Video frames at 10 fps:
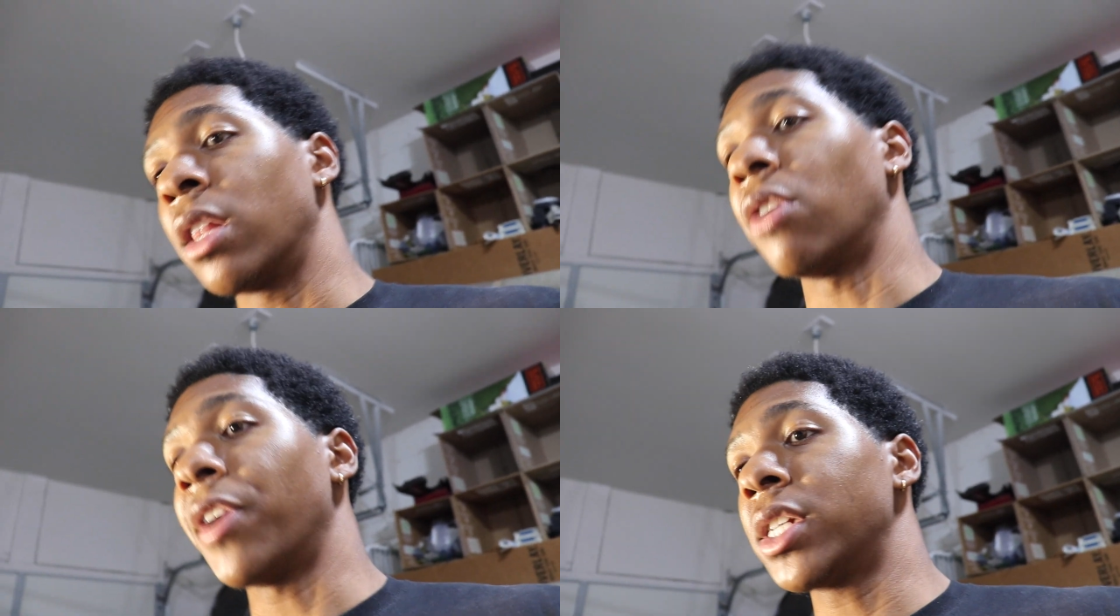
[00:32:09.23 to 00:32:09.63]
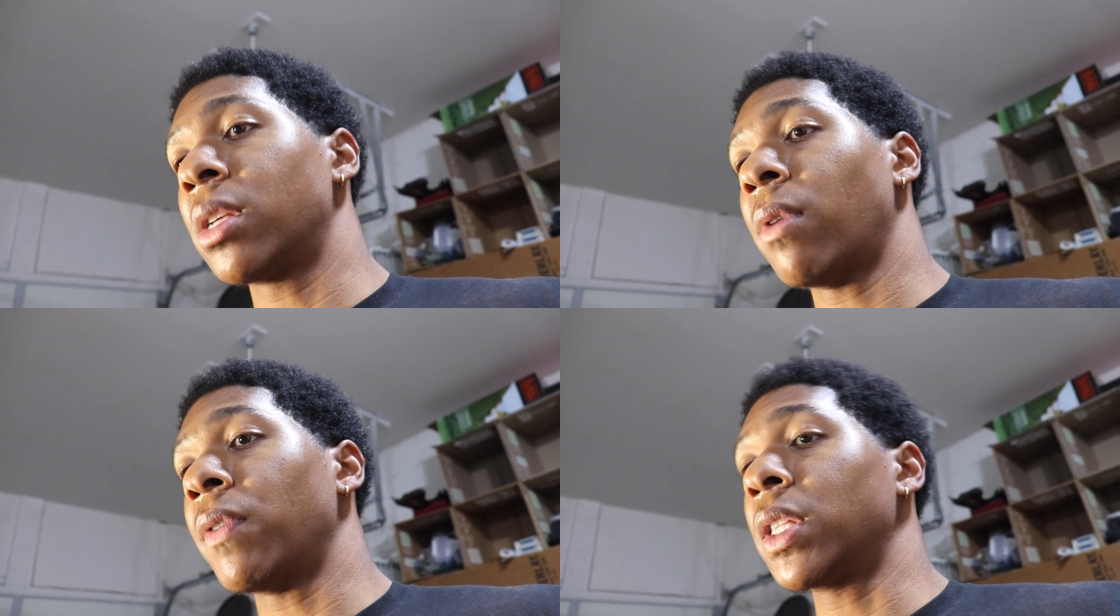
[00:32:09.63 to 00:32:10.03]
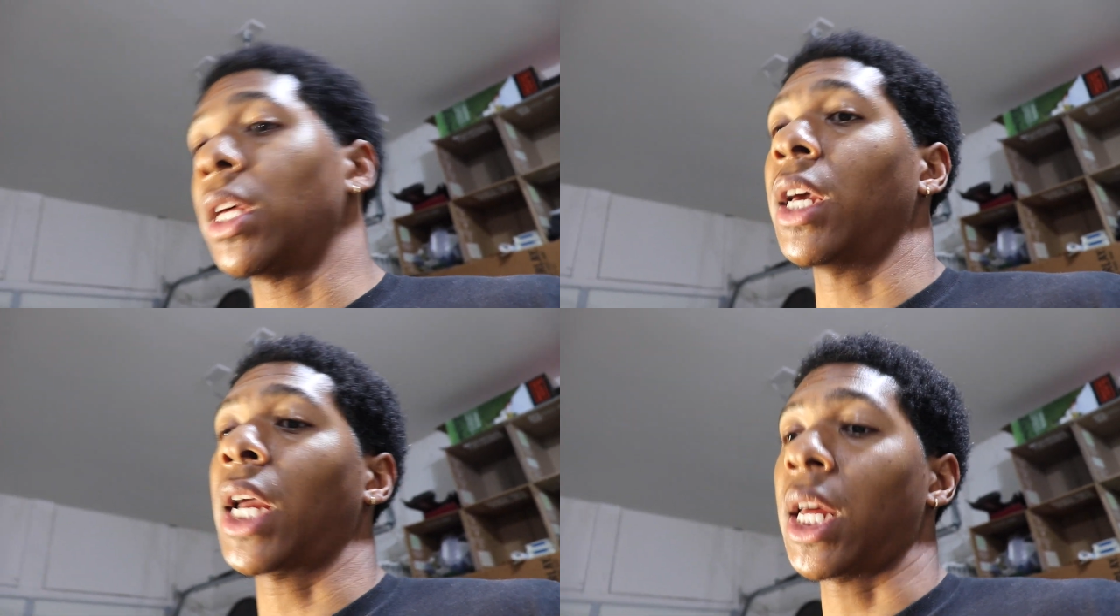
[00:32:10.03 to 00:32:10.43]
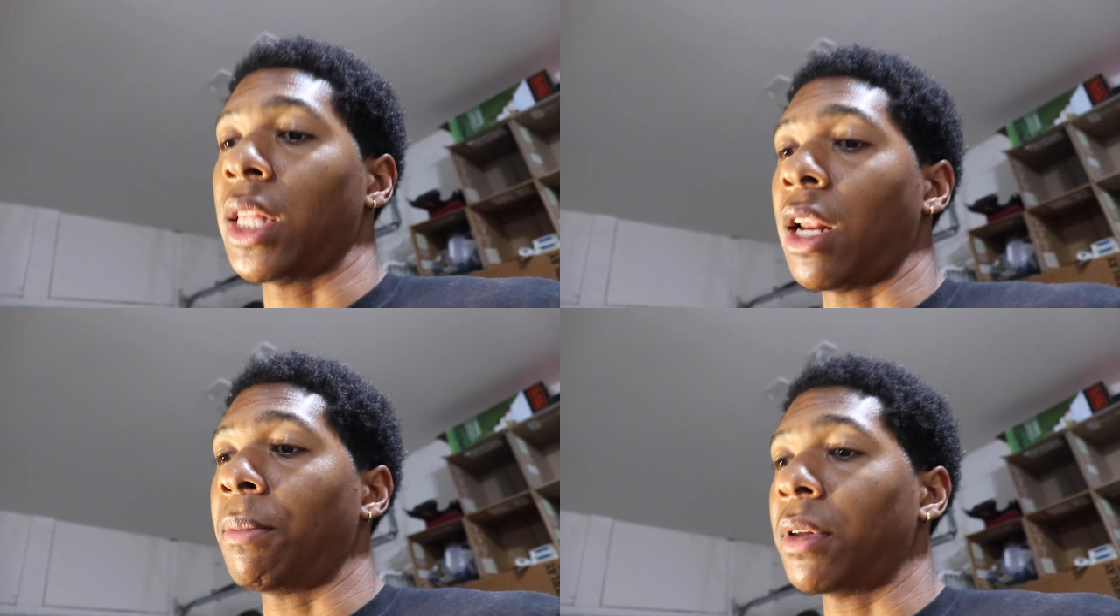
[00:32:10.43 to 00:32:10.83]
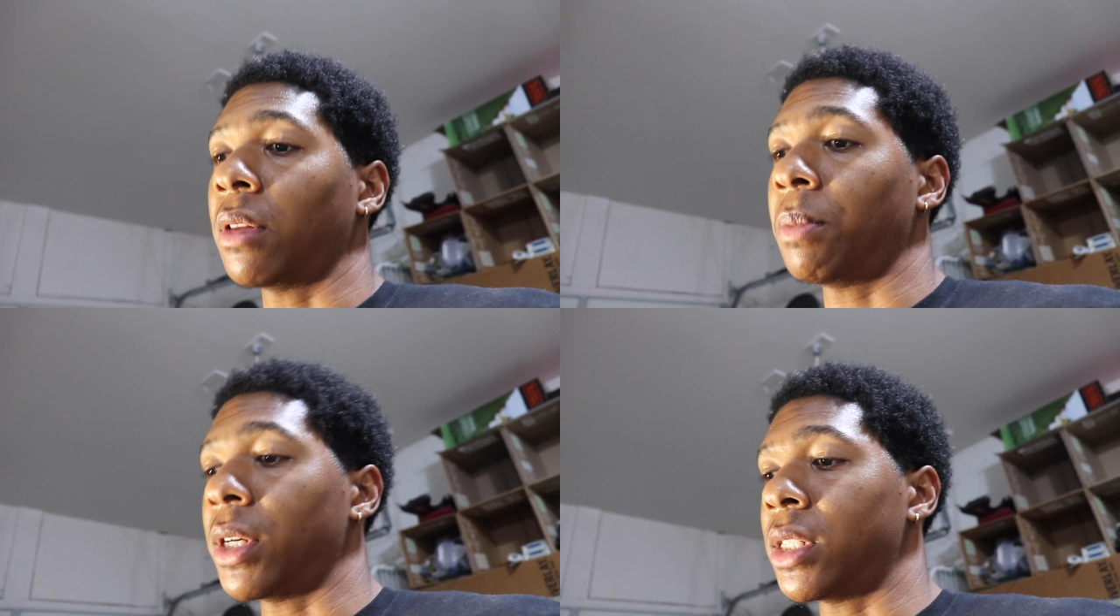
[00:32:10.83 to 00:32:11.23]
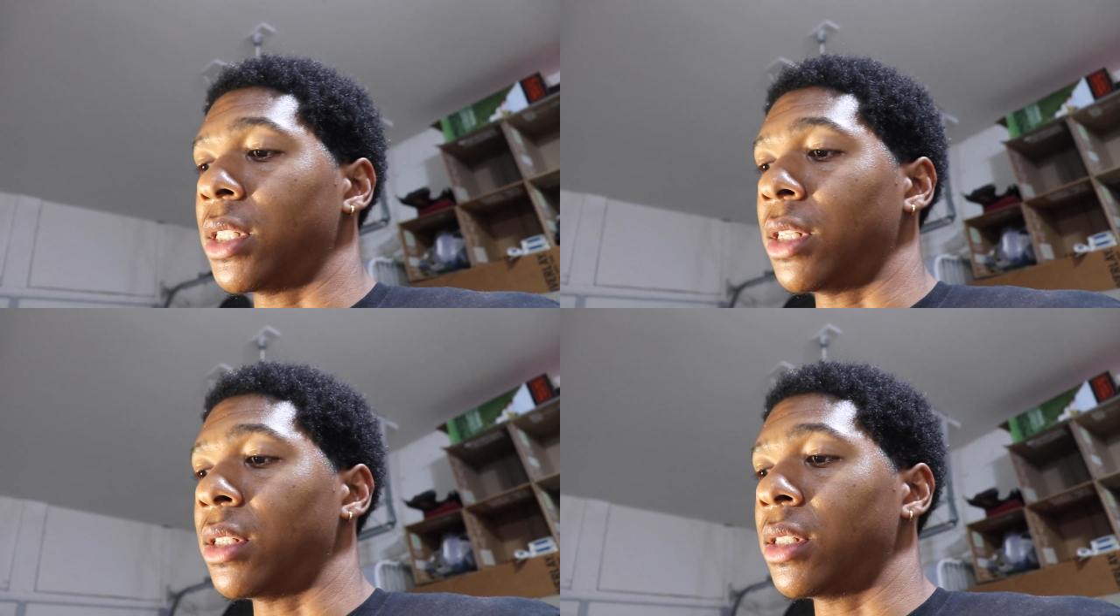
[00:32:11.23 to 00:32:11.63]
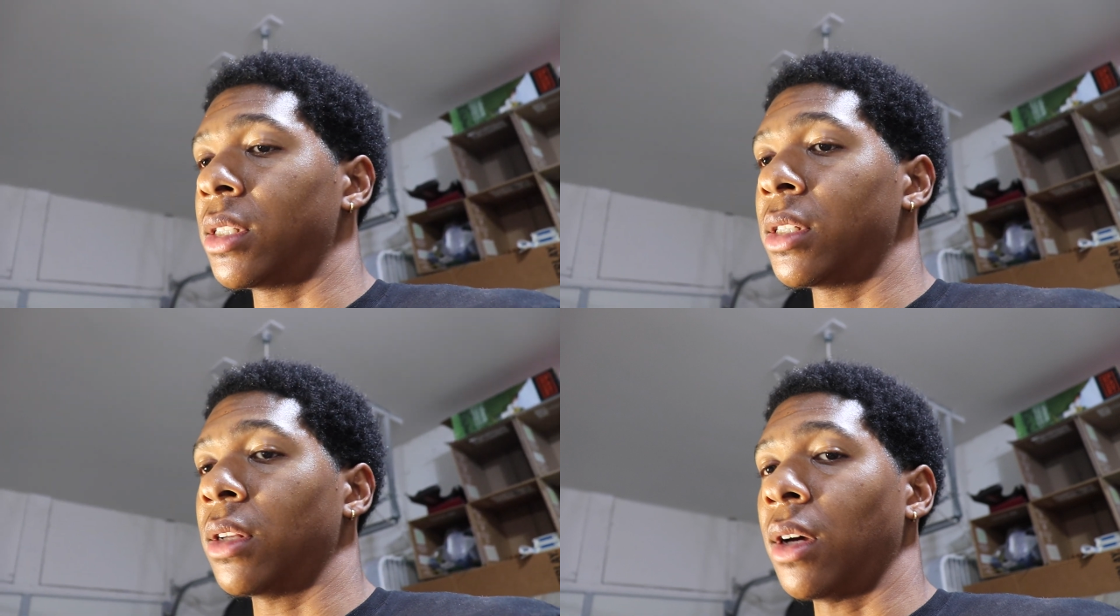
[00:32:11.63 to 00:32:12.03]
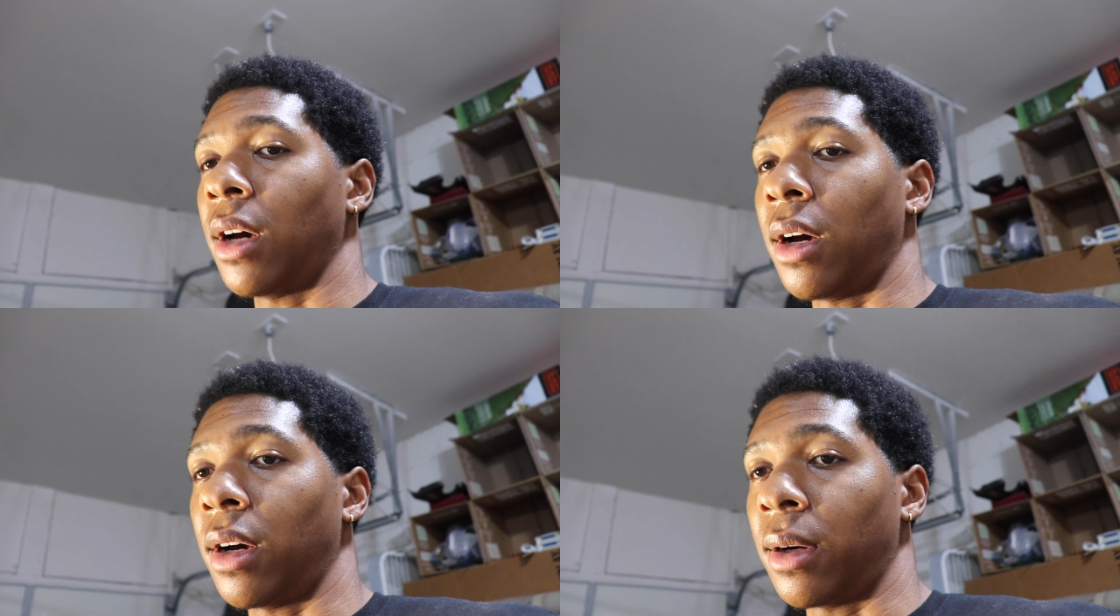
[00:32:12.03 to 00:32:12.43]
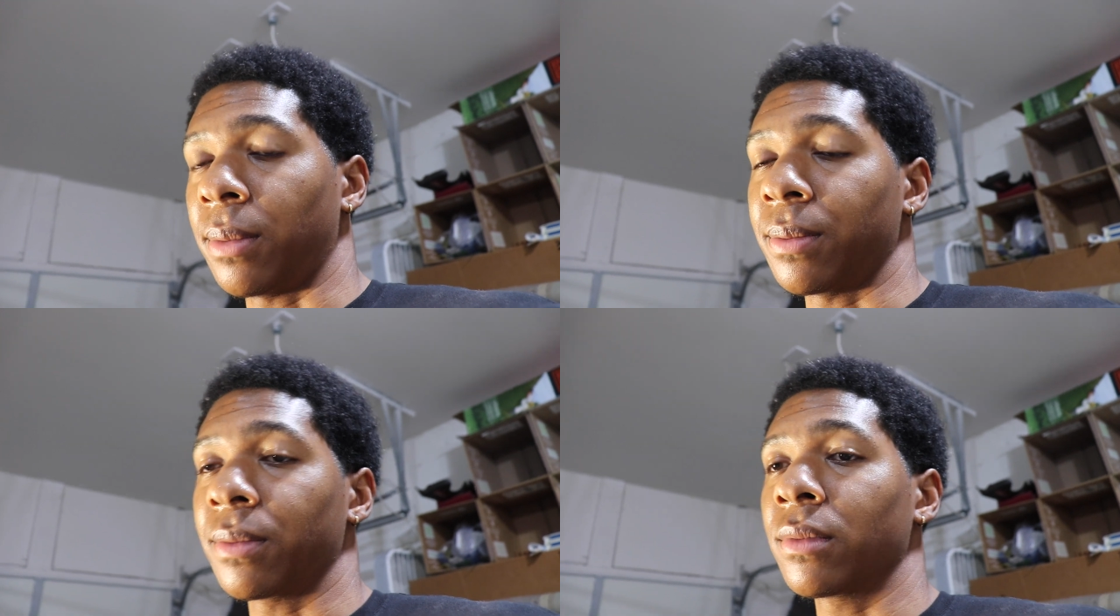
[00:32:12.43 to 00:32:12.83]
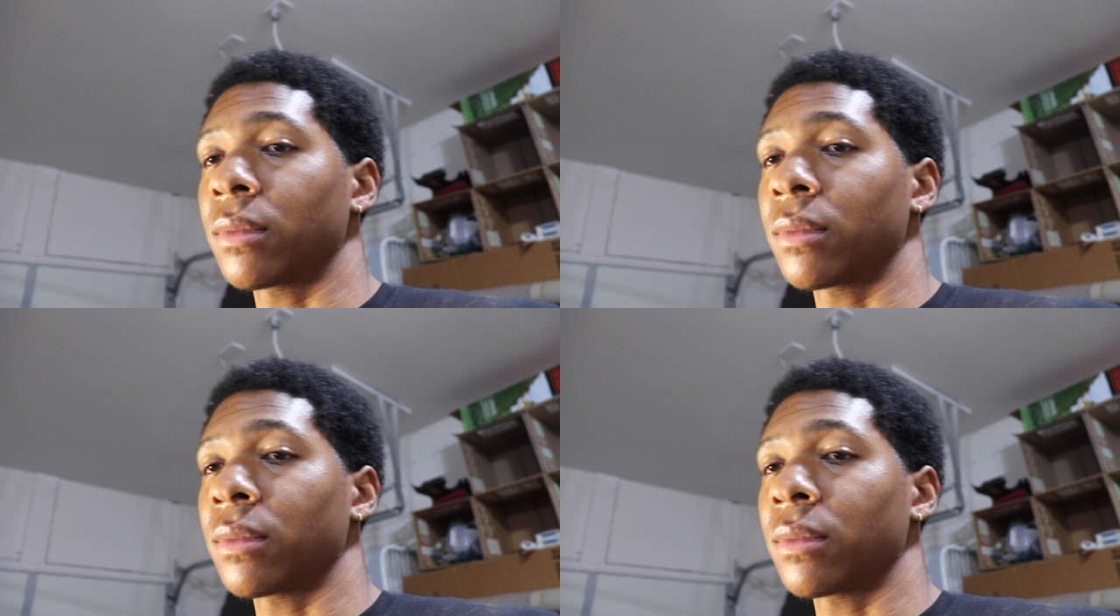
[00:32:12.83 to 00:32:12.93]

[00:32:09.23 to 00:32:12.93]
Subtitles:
the rest of everything, and then I put the pistons, I